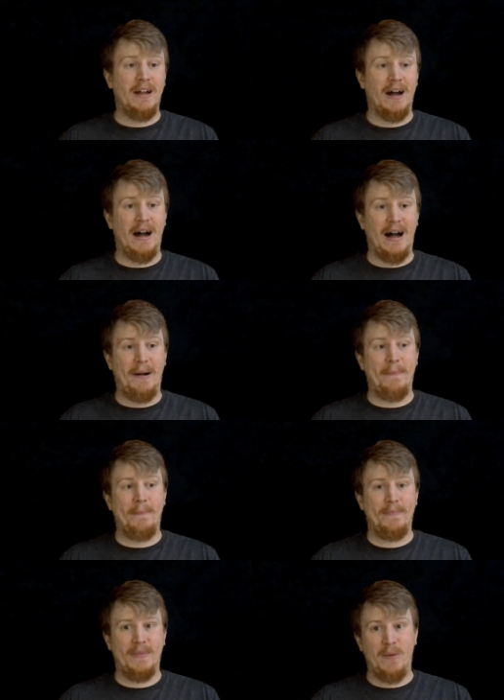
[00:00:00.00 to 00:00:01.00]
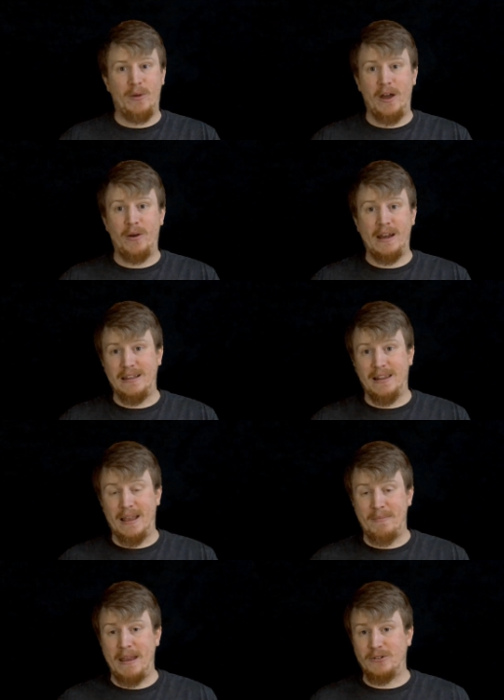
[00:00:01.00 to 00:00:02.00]
and without any
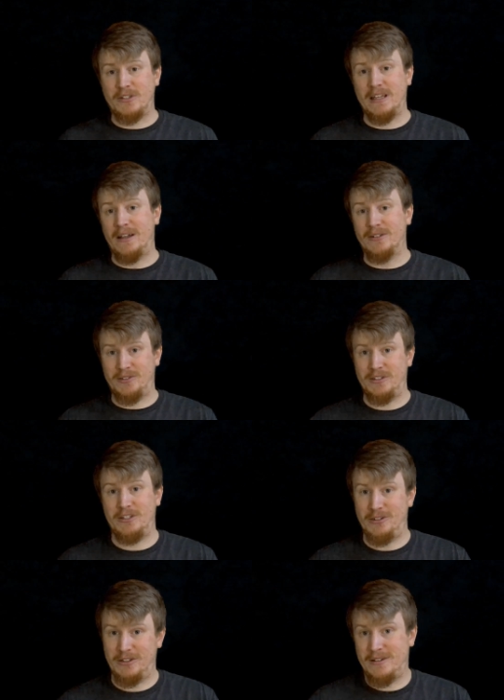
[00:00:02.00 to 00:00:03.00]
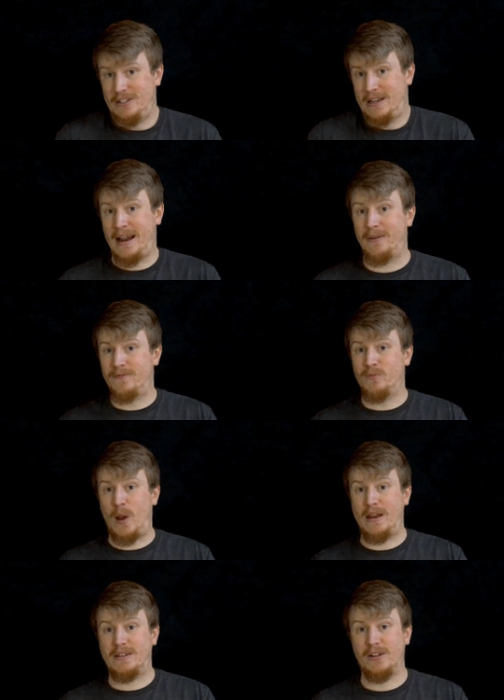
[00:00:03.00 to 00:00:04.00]
like major sales, you kind of
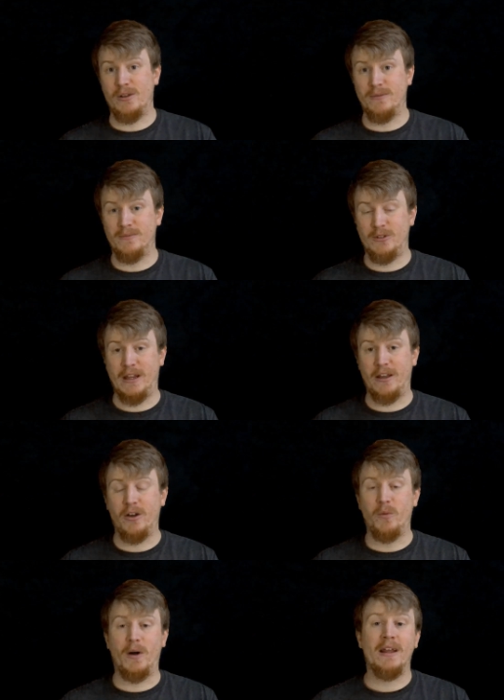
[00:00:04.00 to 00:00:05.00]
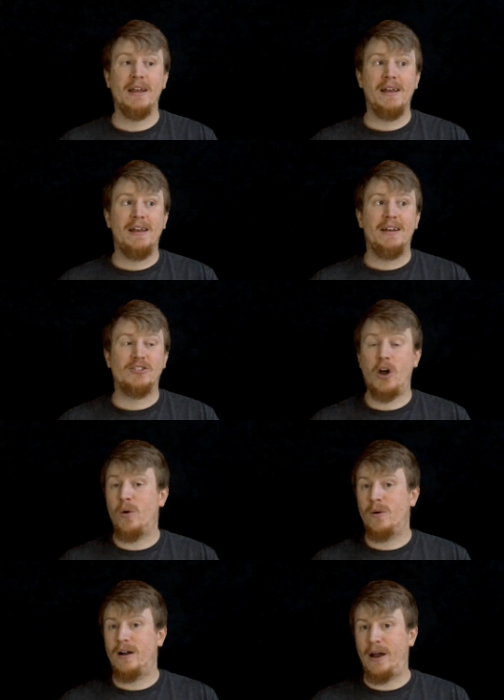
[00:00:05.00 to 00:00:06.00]
wait until you get a good one.
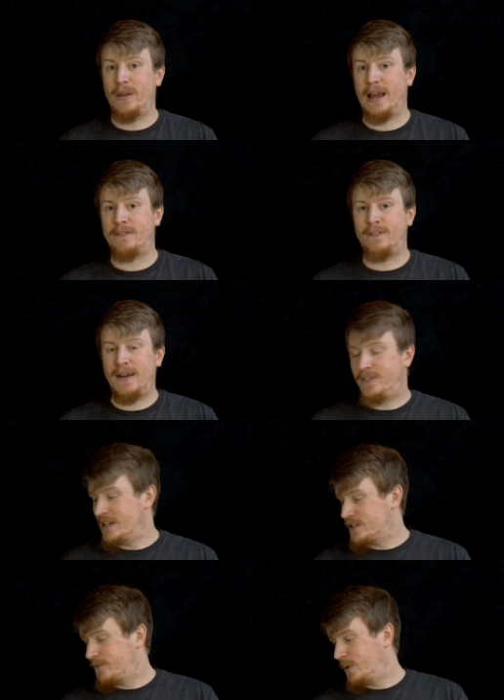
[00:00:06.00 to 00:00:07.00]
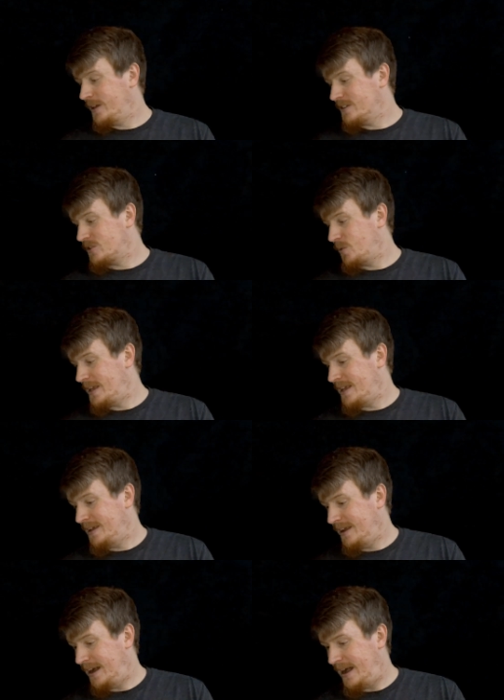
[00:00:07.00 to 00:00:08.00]
So I only got five things for you this week,
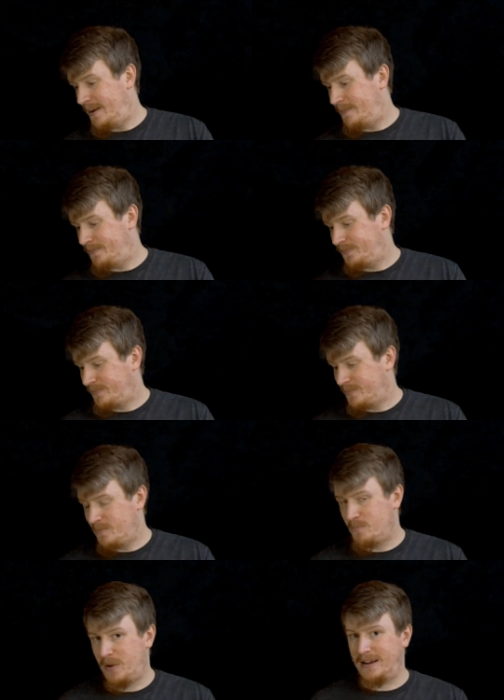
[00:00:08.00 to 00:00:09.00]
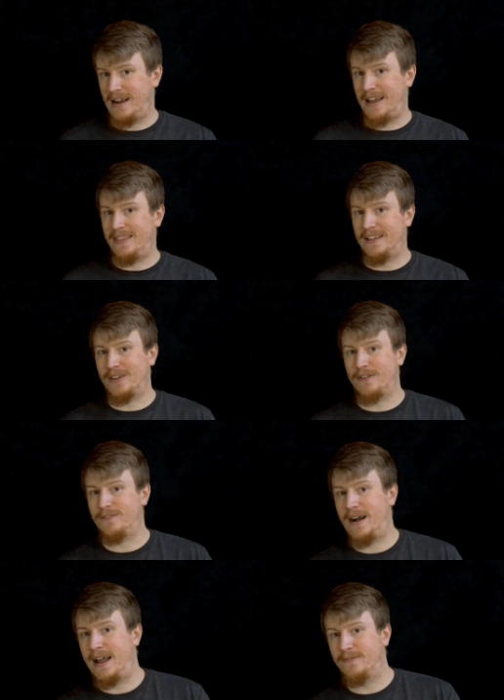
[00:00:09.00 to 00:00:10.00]
but I think they're
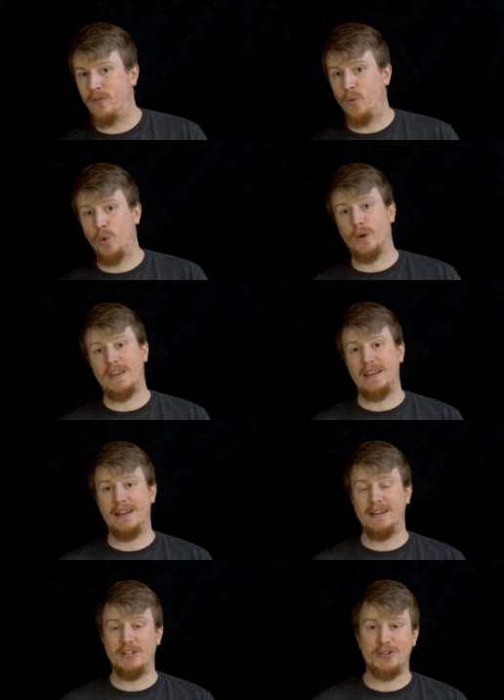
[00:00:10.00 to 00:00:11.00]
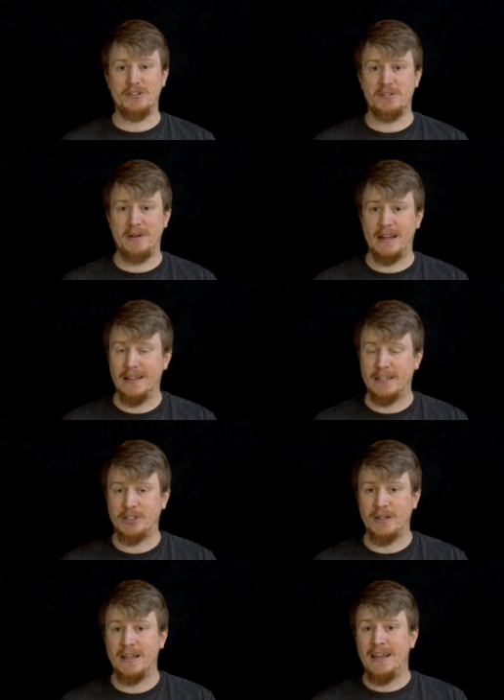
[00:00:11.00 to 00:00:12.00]
five worthy additions to my
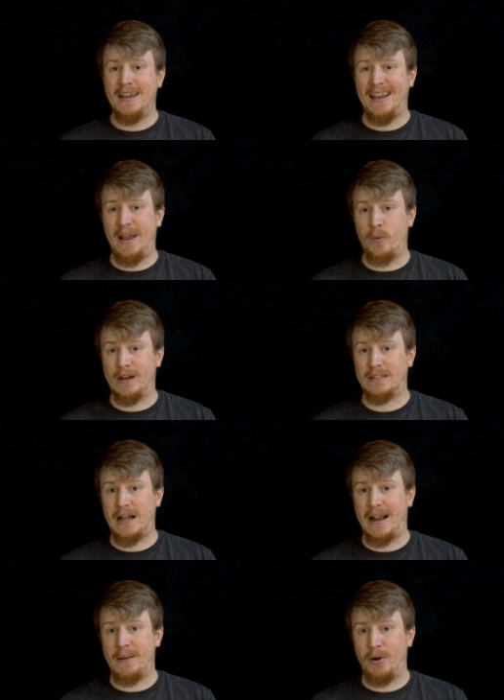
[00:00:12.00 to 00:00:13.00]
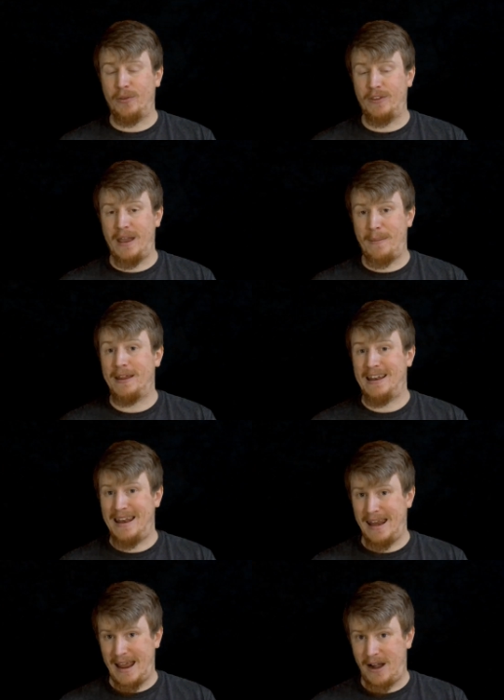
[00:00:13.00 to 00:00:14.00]
collection, and we're going to talk about them
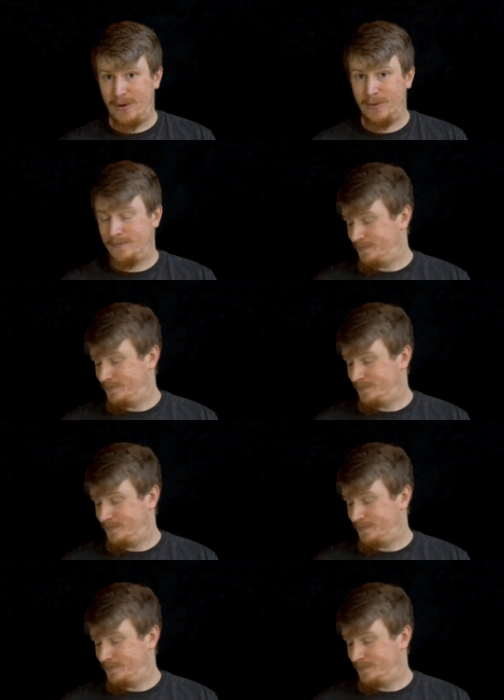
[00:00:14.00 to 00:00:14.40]
now.